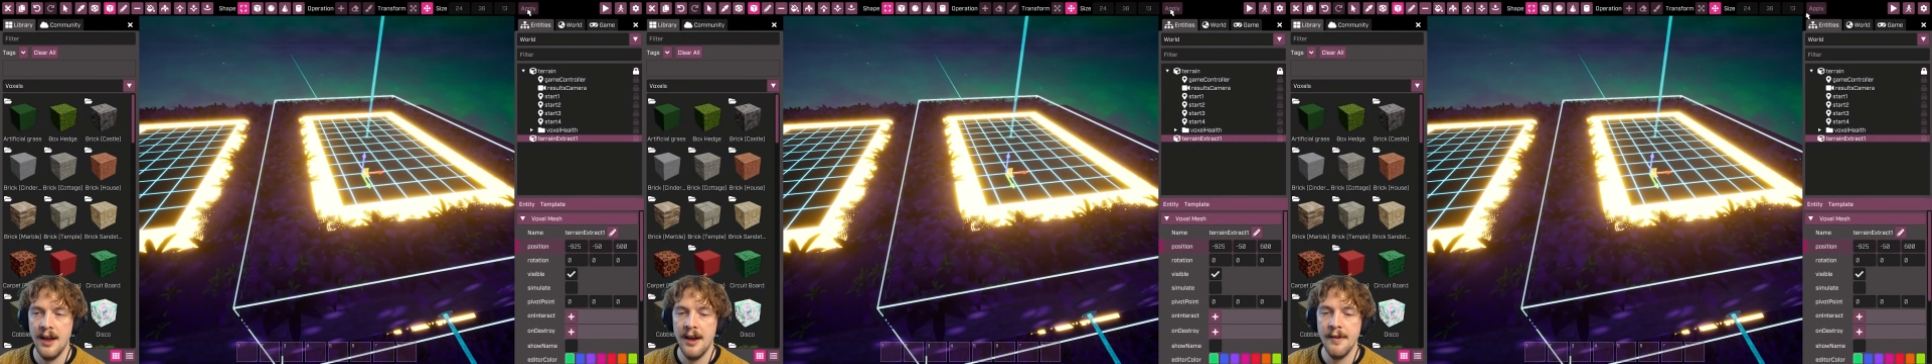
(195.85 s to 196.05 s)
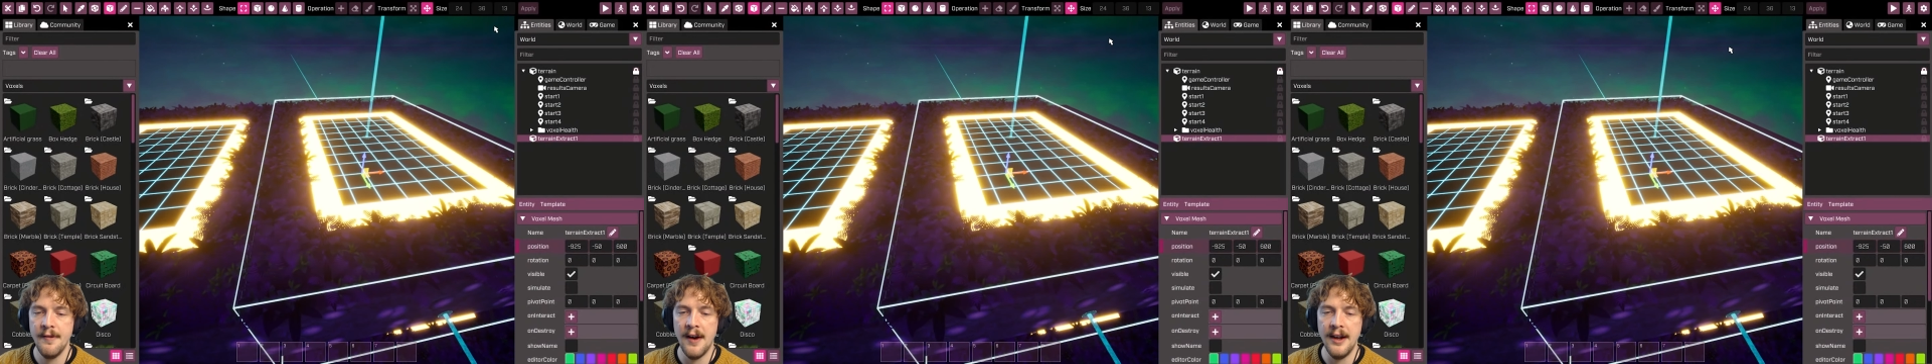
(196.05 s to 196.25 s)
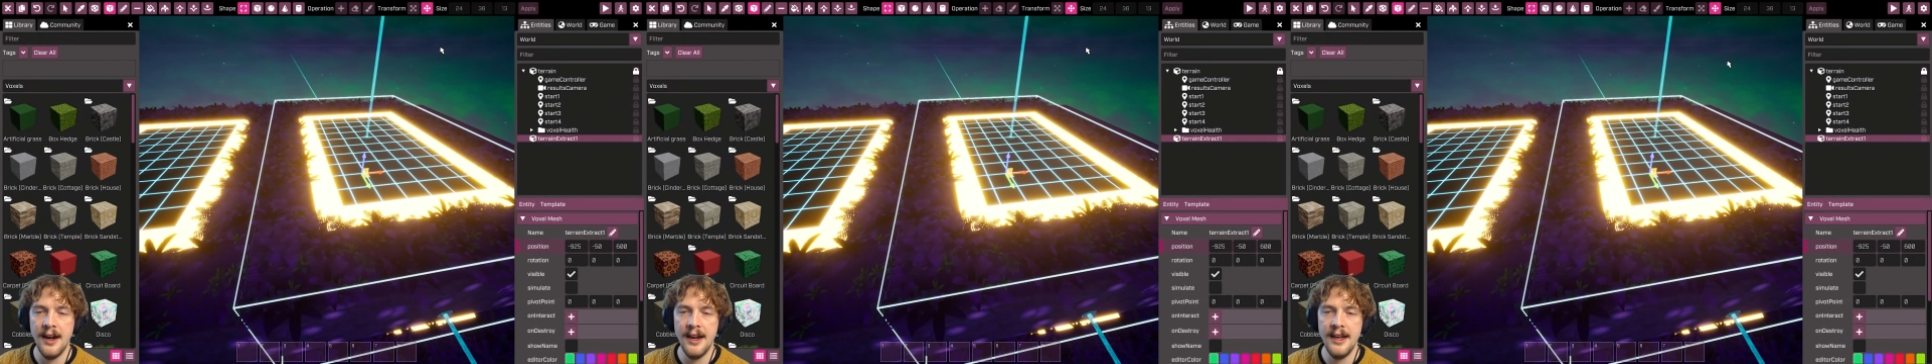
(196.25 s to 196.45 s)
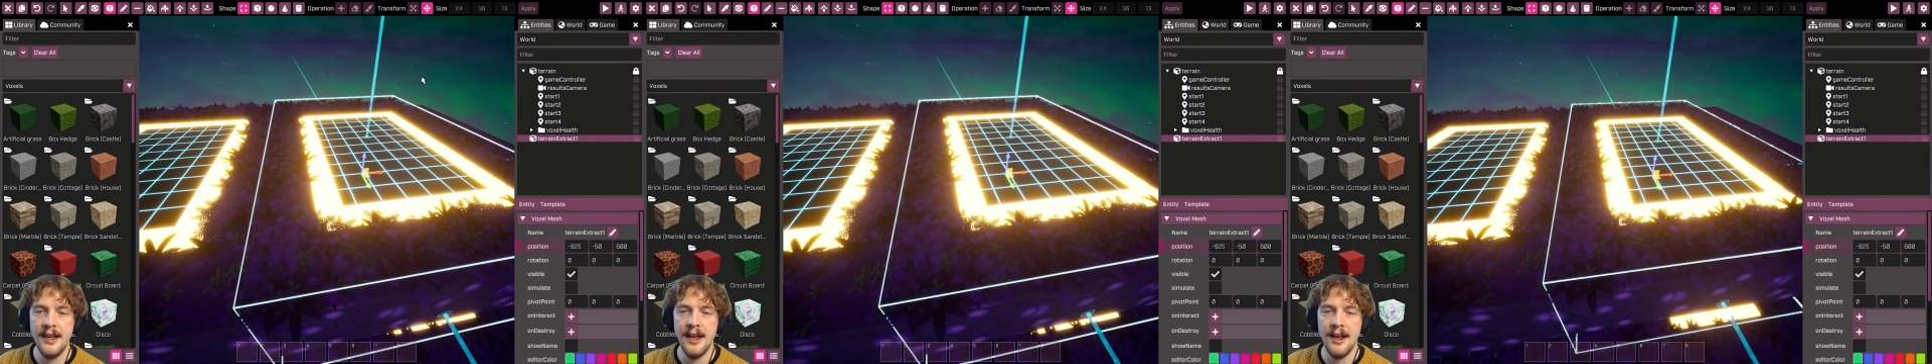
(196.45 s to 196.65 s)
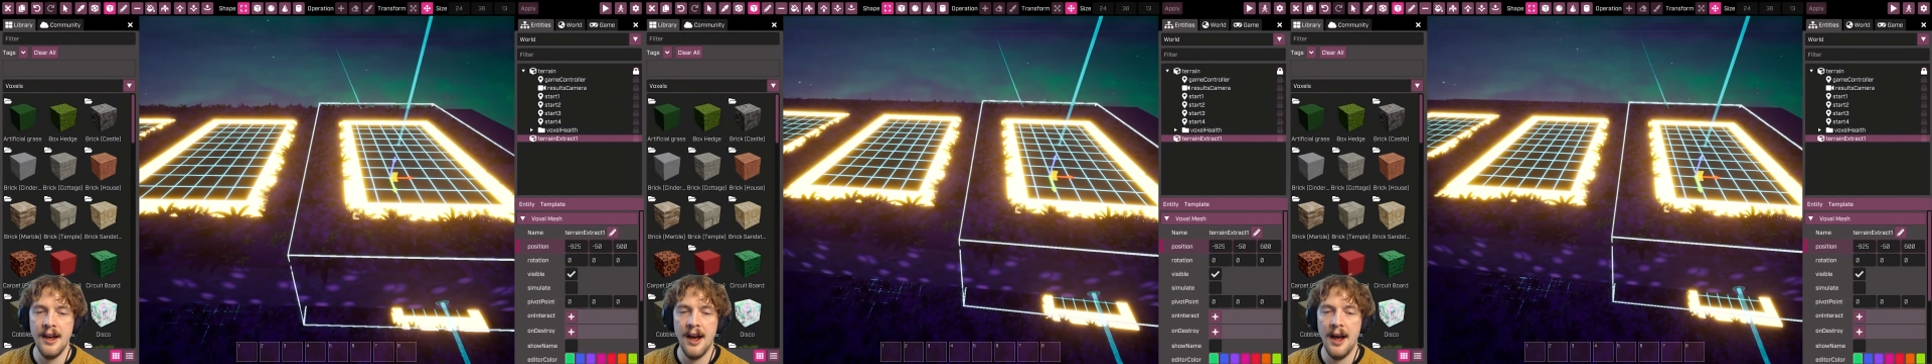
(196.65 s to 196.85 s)

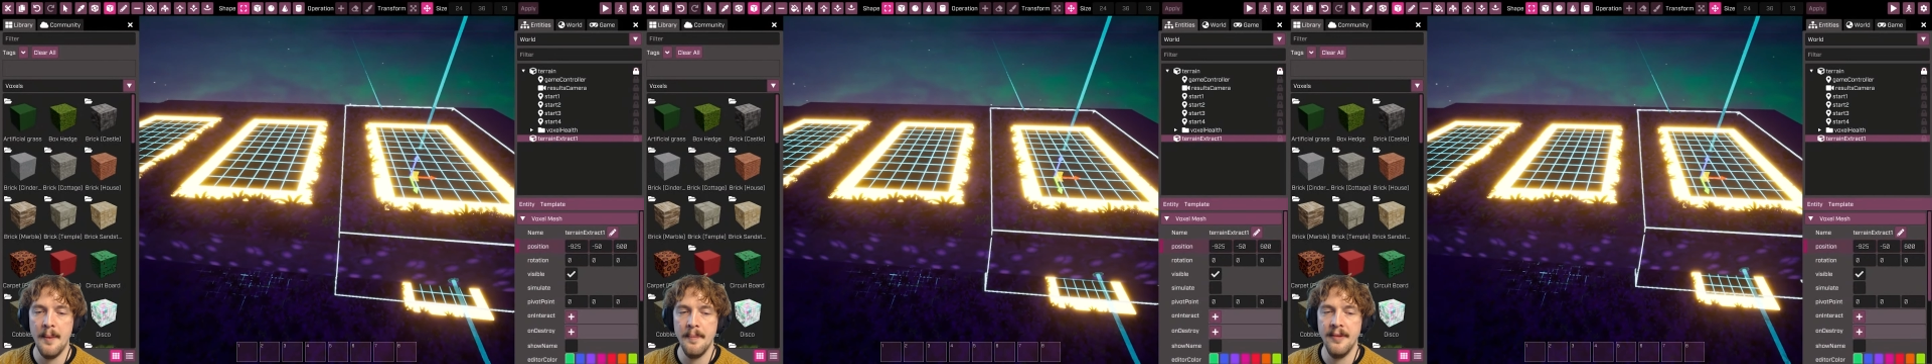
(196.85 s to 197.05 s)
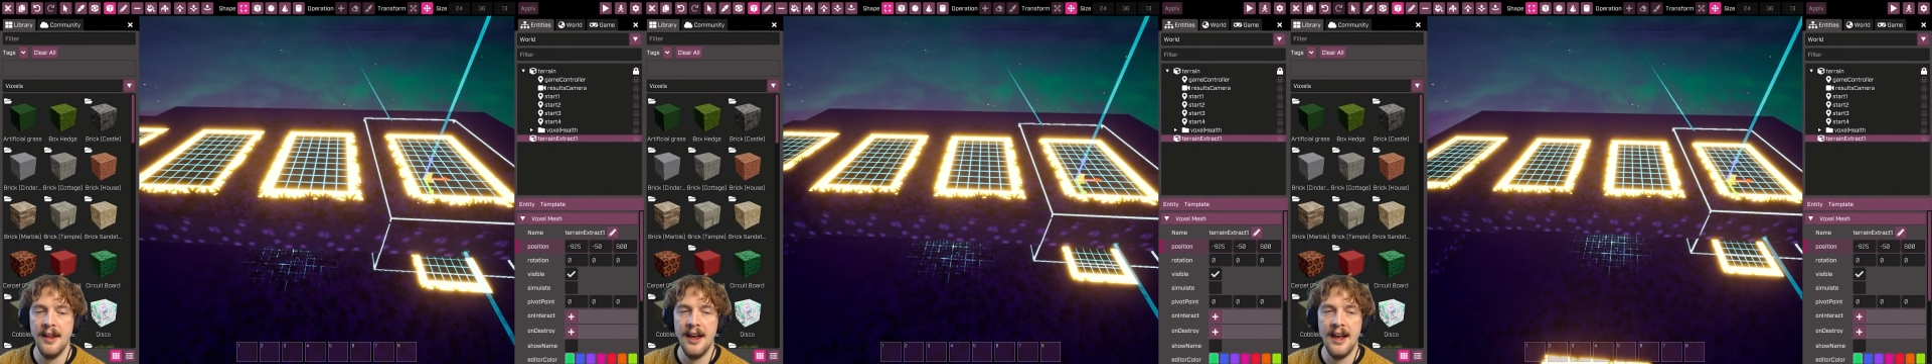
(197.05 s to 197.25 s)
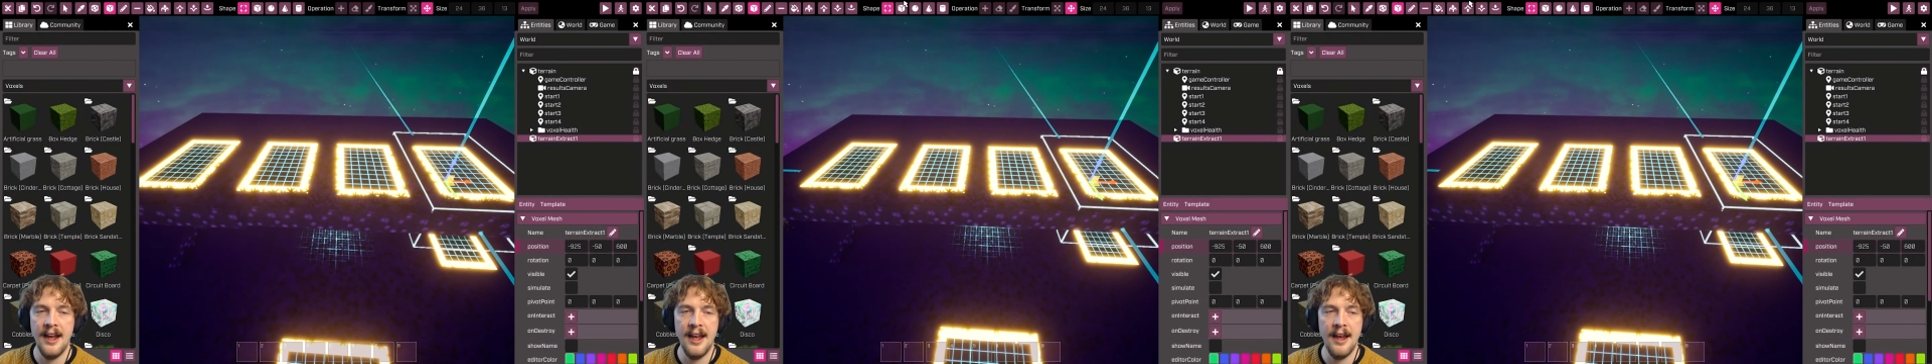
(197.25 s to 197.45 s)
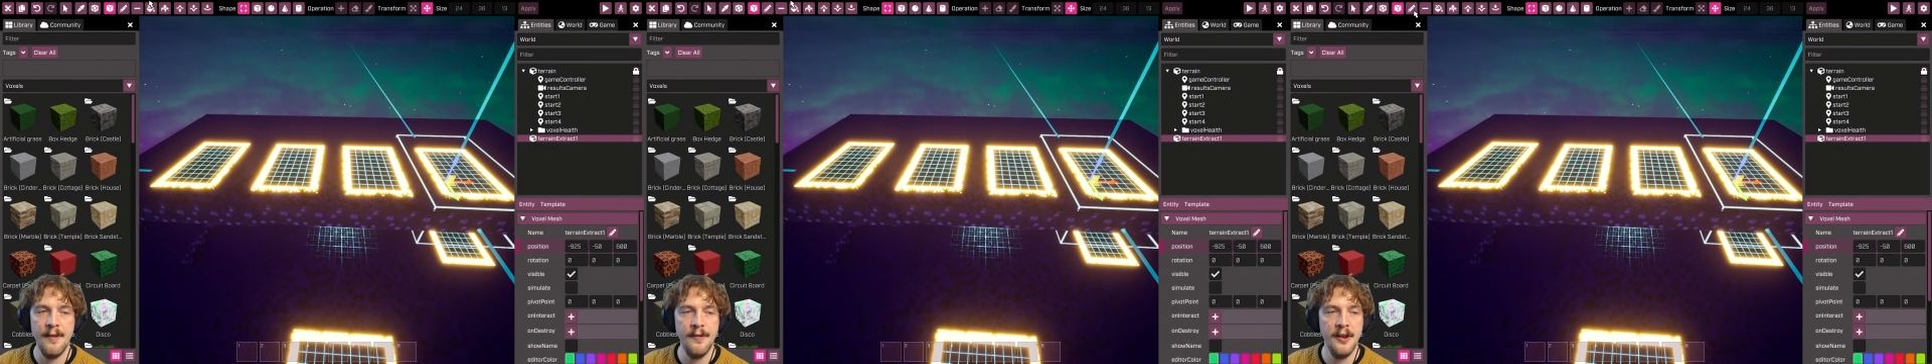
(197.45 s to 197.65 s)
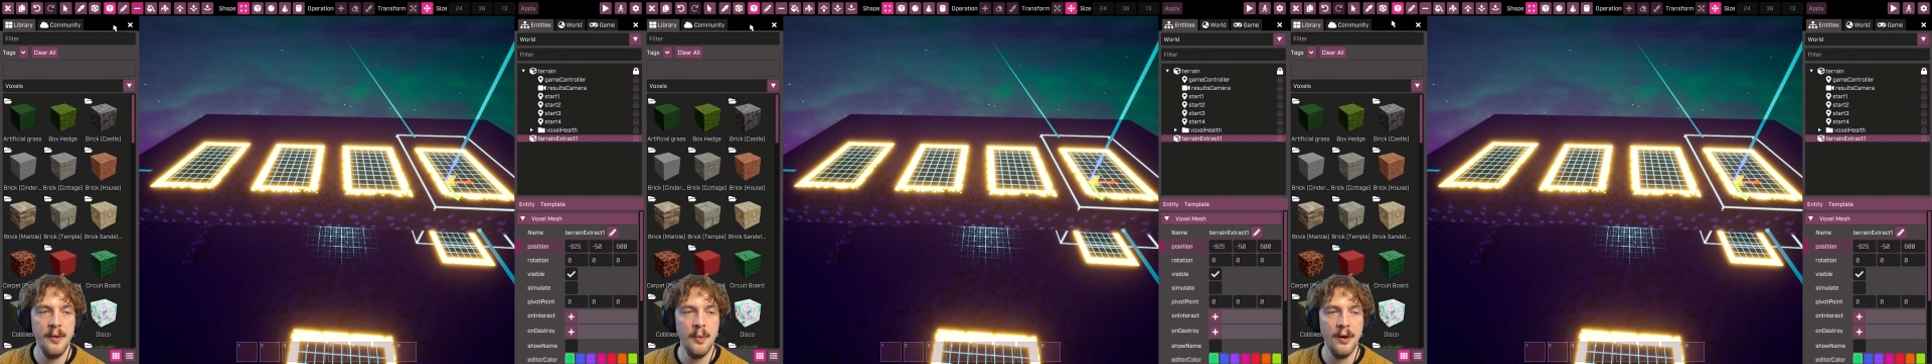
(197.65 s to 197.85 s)
Finally,
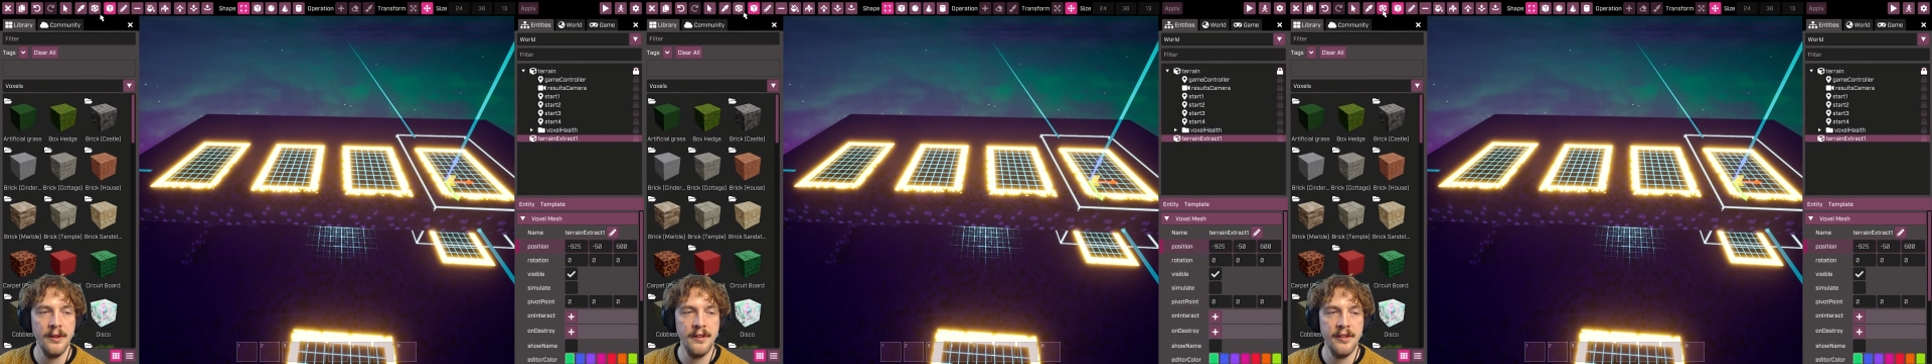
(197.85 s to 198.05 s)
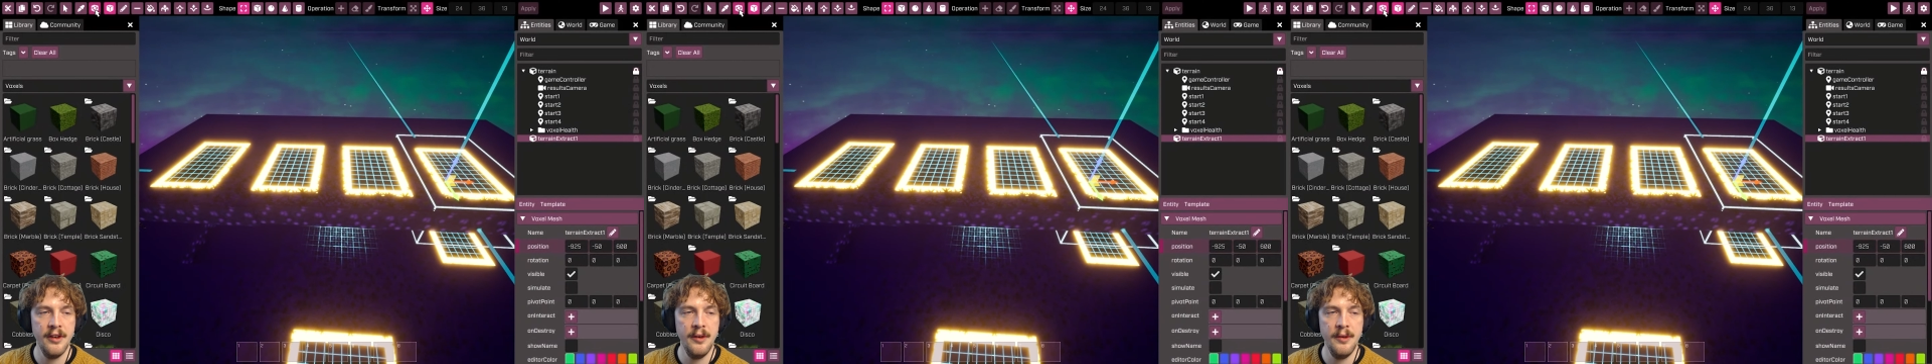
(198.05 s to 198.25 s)
if you want to,